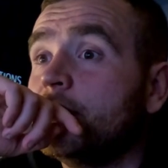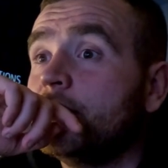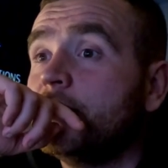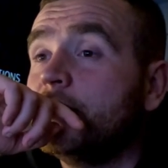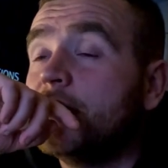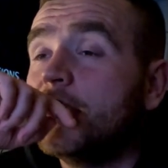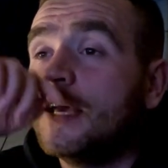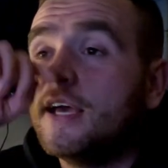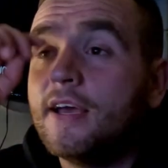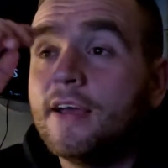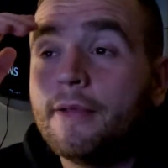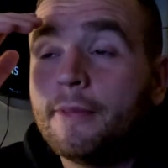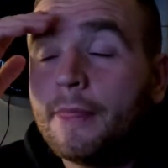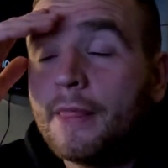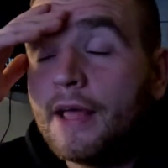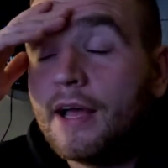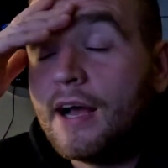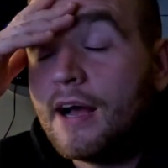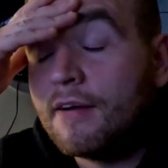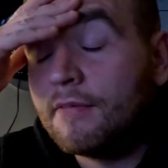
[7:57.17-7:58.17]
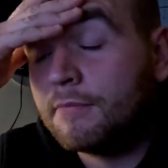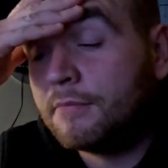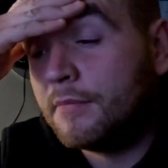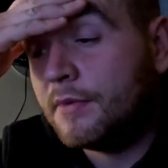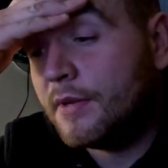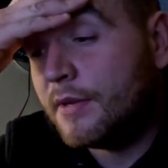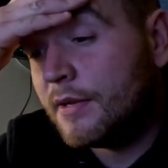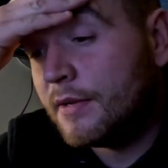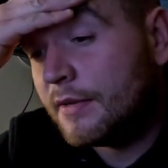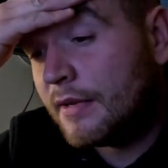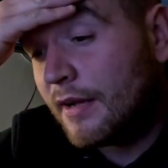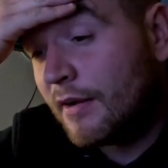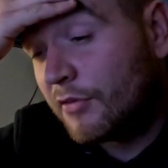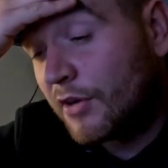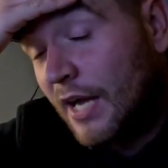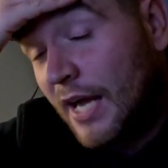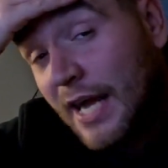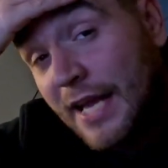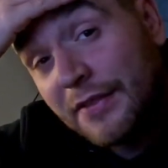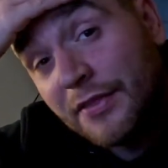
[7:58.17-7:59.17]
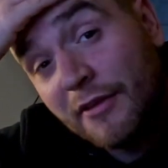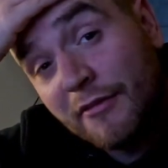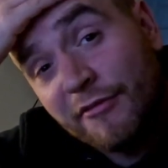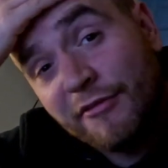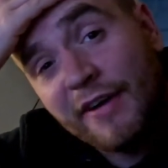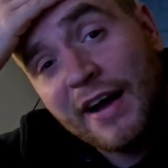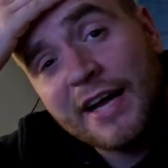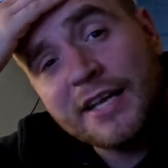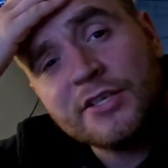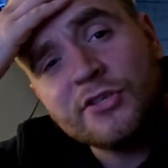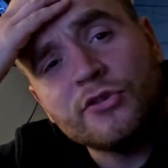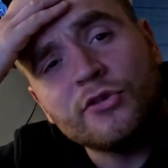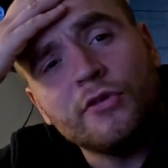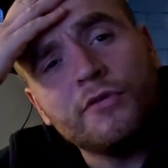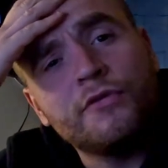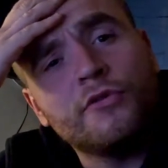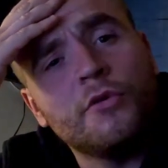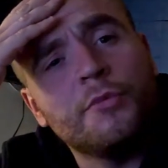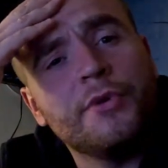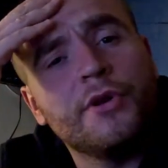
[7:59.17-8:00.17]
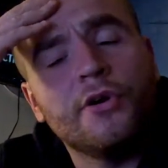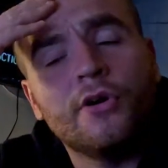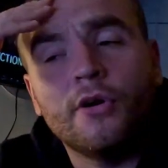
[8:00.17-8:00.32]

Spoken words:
yeah, I had the VAT stuff coming